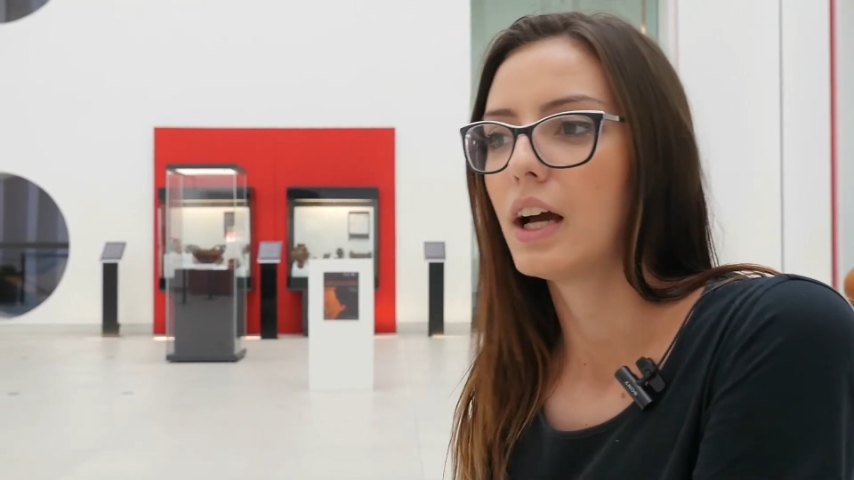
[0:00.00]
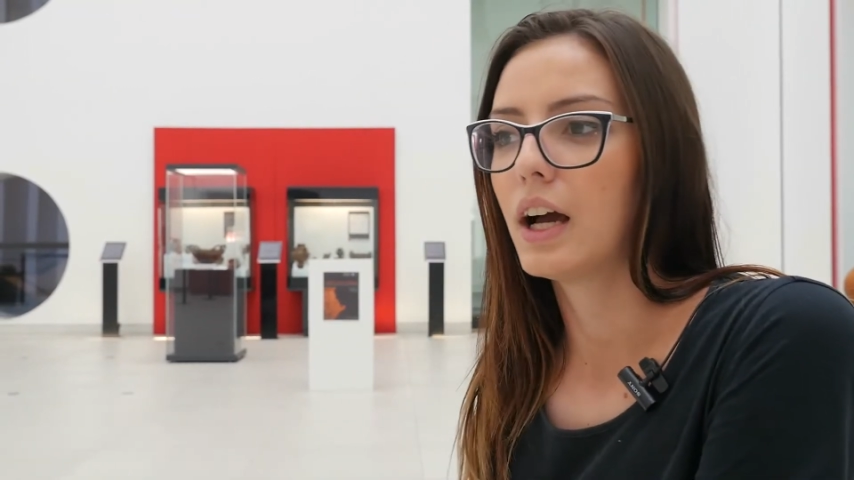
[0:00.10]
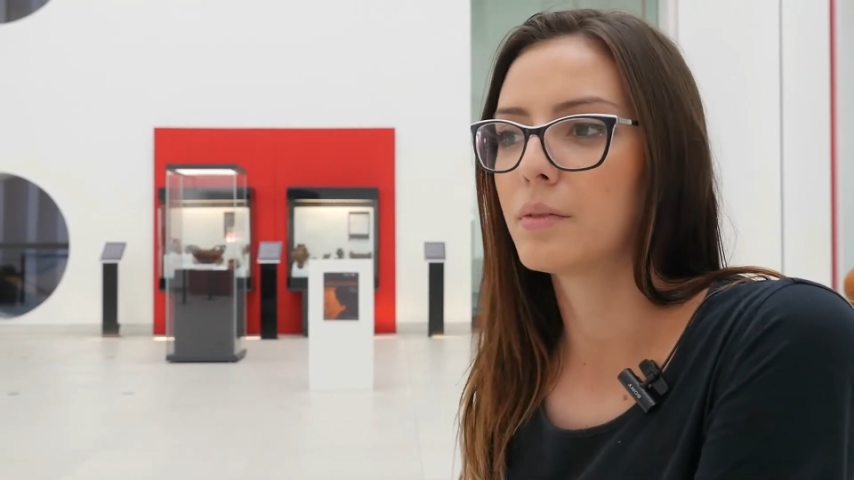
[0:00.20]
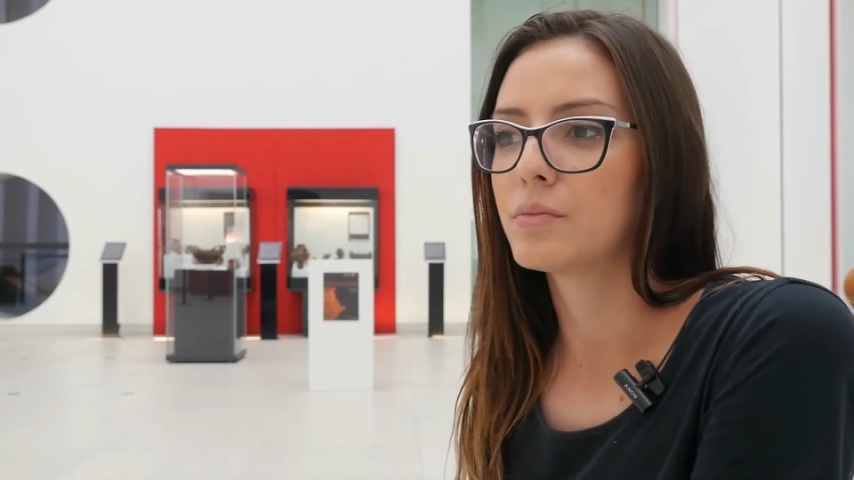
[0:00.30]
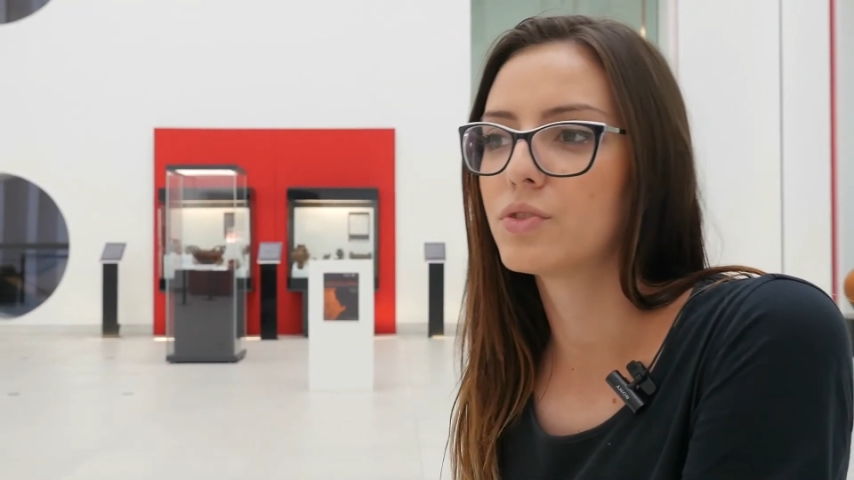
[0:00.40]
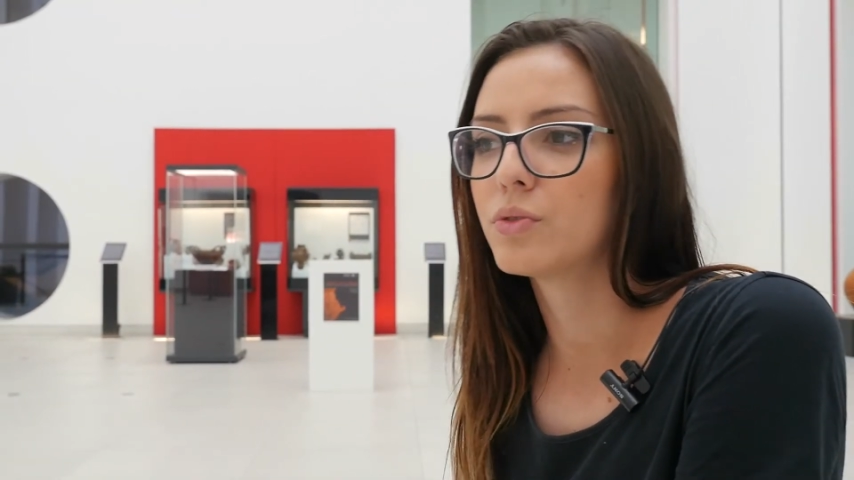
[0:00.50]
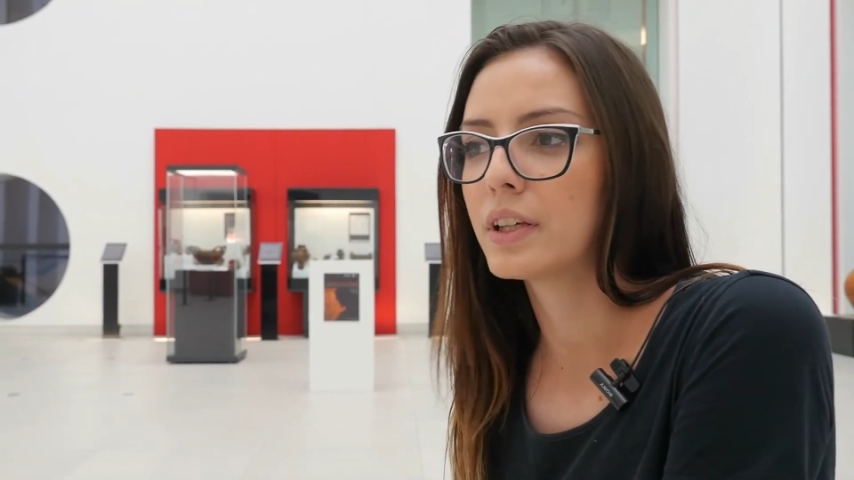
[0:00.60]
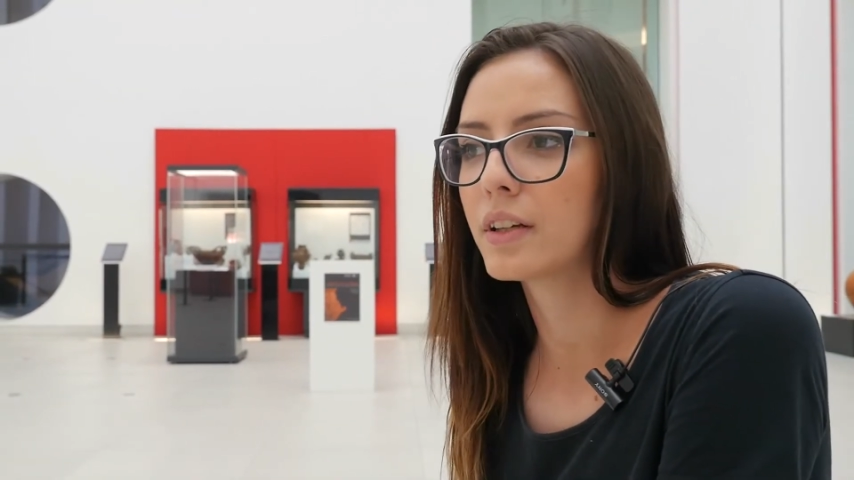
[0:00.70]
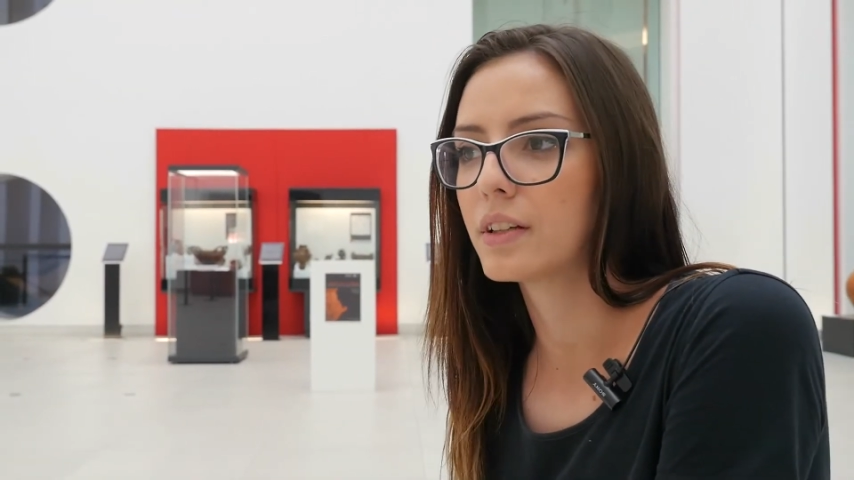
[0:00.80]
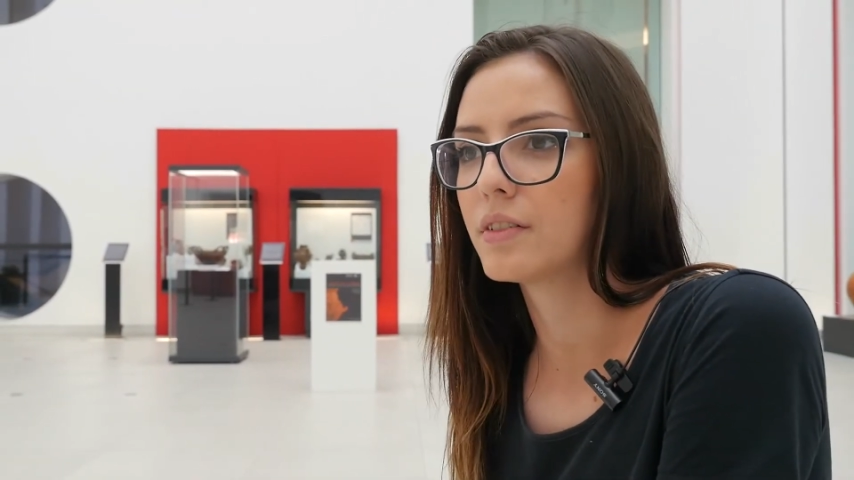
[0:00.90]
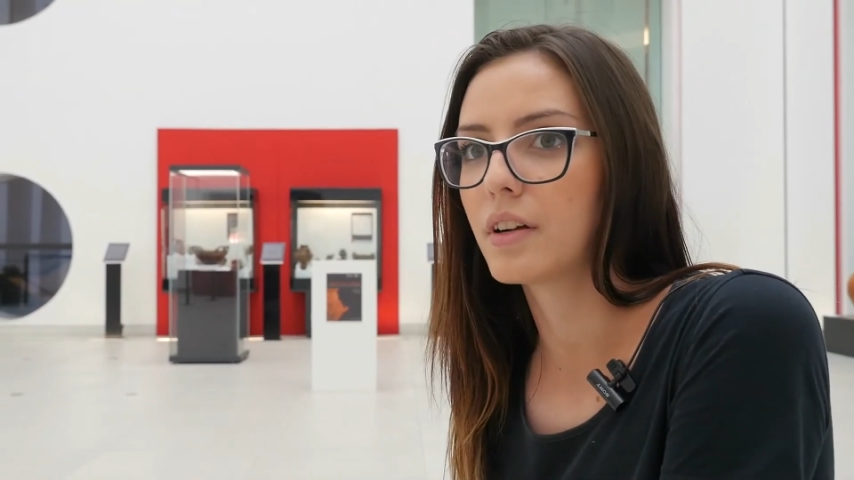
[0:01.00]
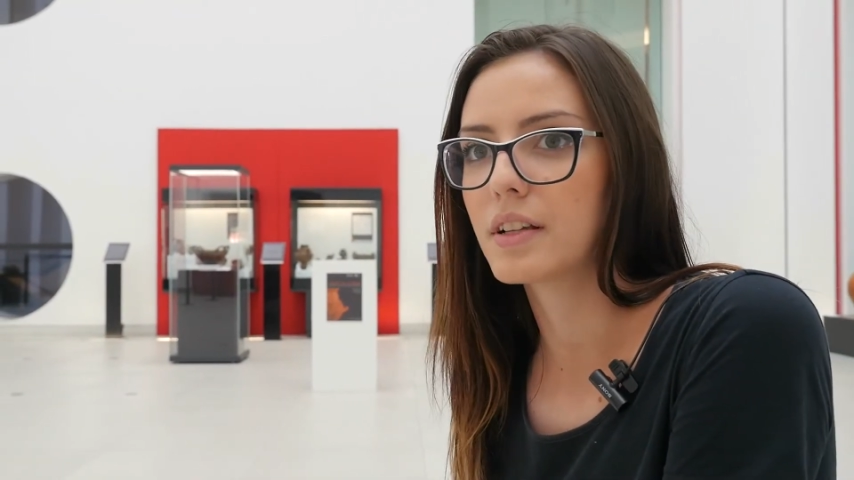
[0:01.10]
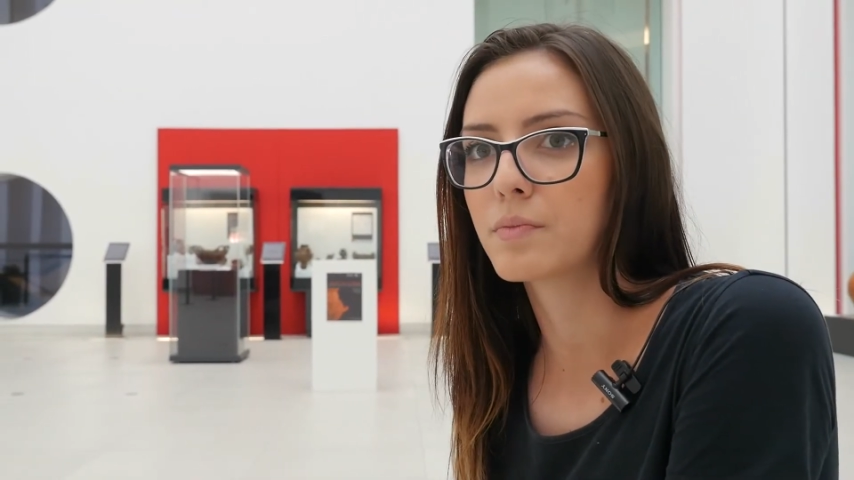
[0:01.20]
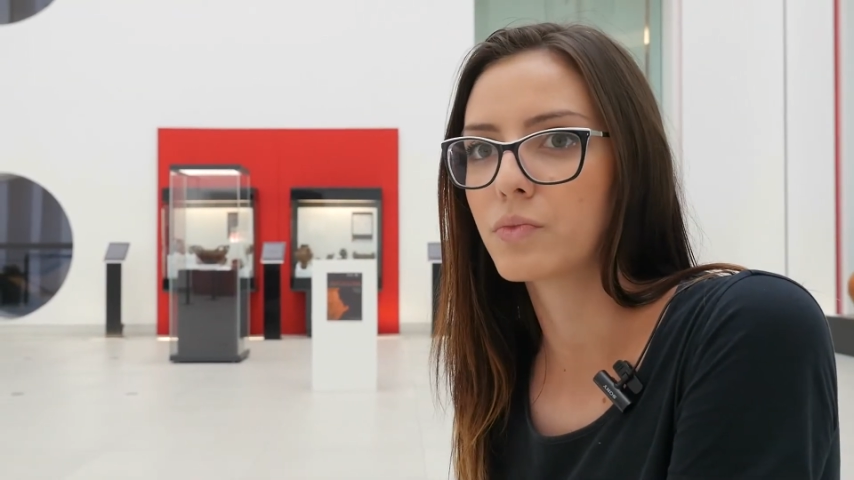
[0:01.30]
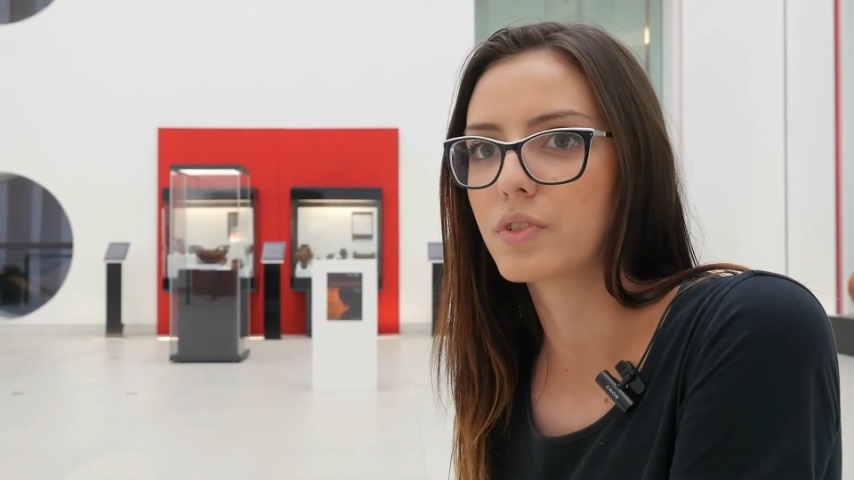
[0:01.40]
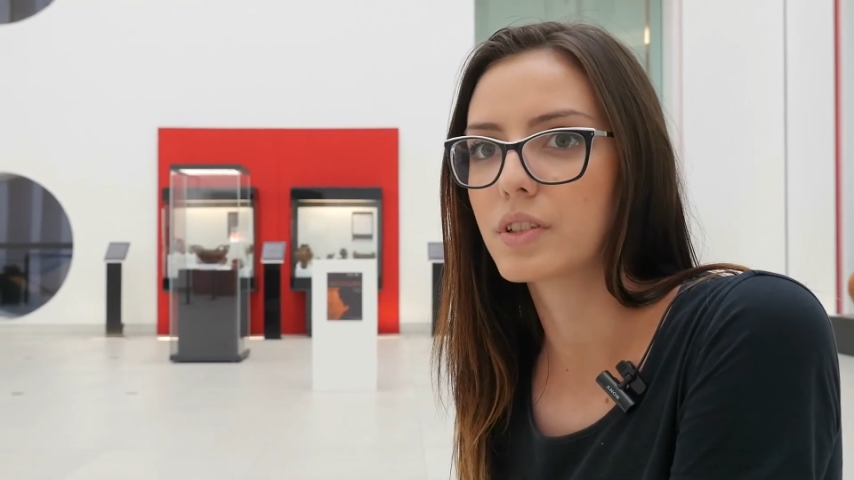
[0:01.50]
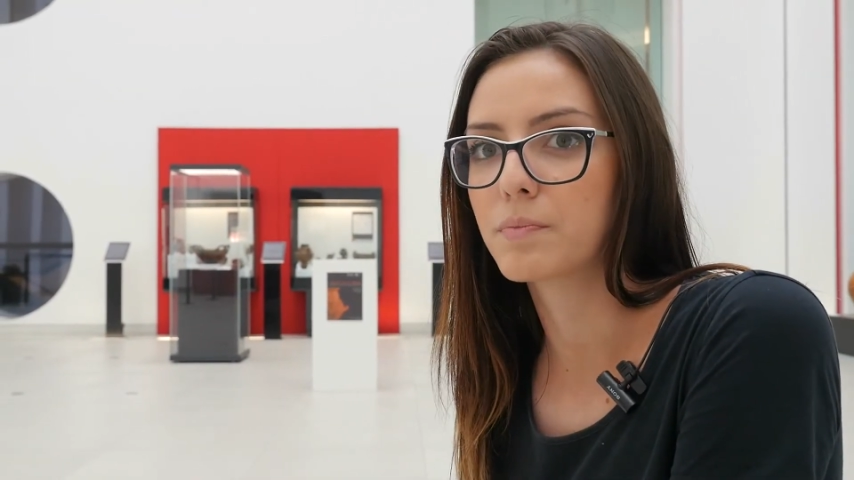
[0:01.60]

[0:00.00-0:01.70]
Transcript: I'm doing an Erasmus